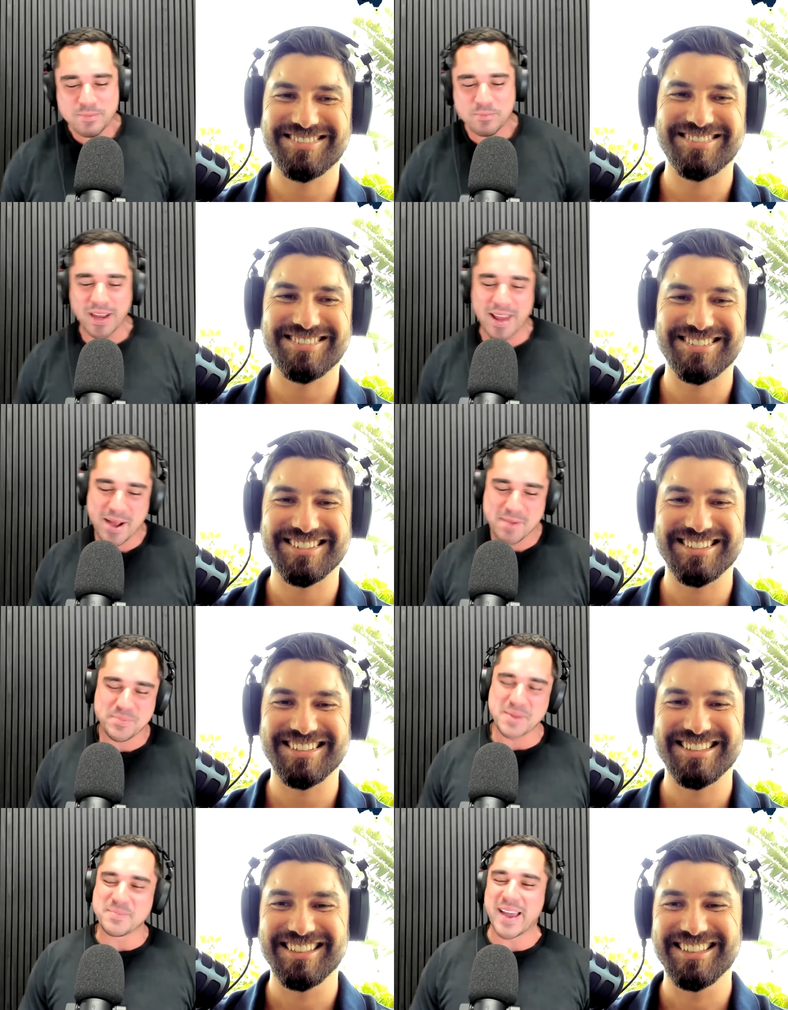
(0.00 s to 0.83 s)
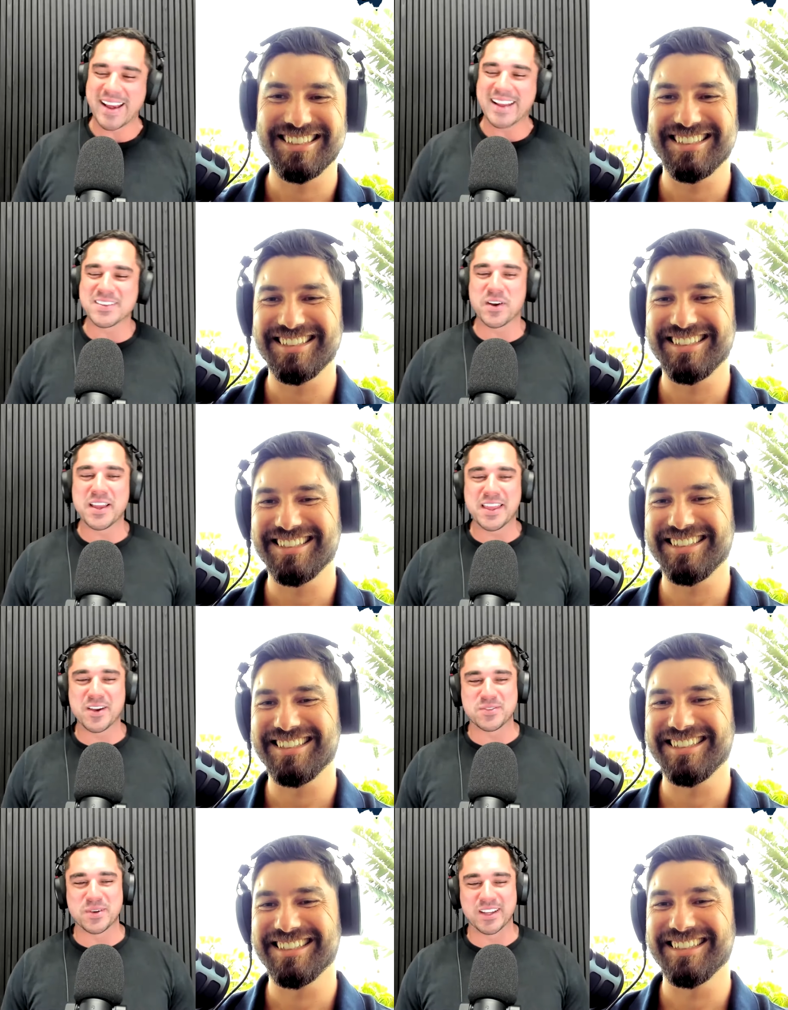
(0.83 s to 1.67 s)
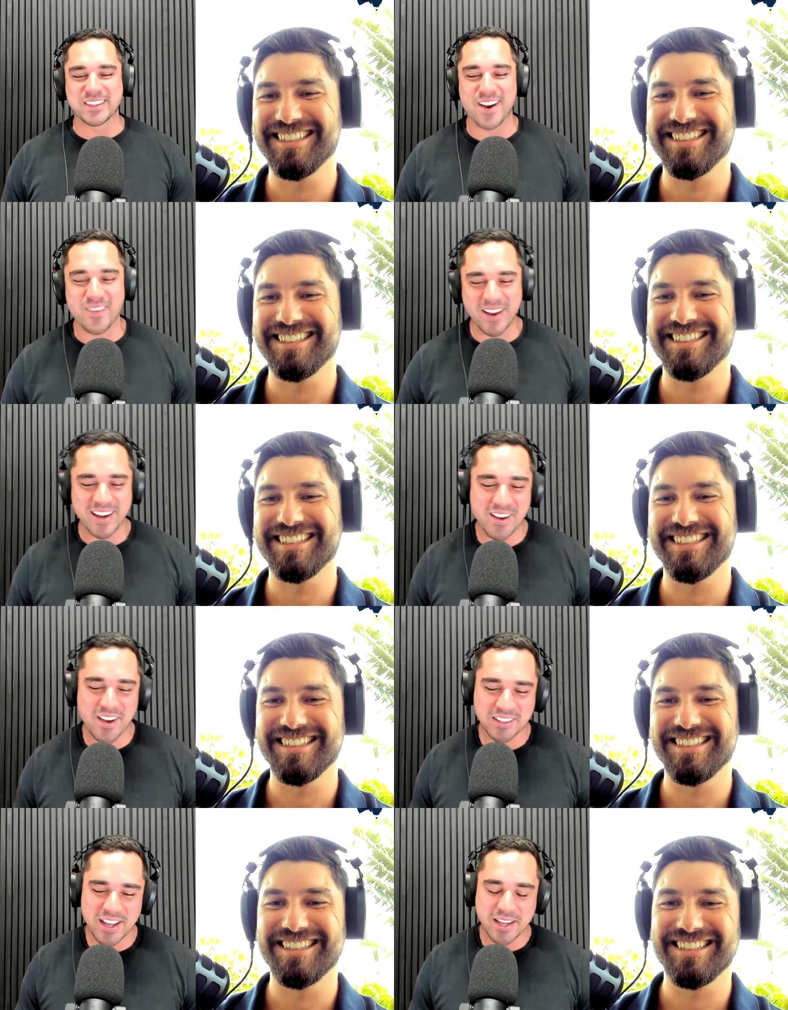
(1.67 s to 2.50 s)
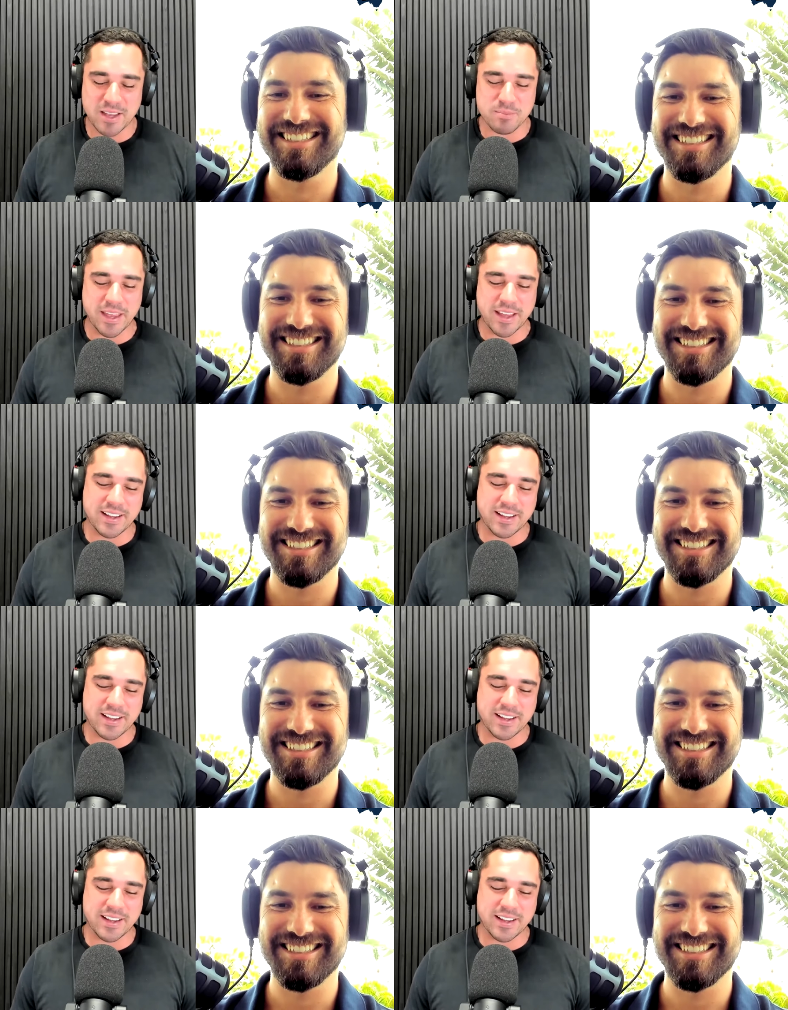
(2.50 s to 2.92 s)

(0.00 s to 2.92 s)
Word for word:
Speaker 1: But um but mate, is there anything else you want to throw in? I like it, man.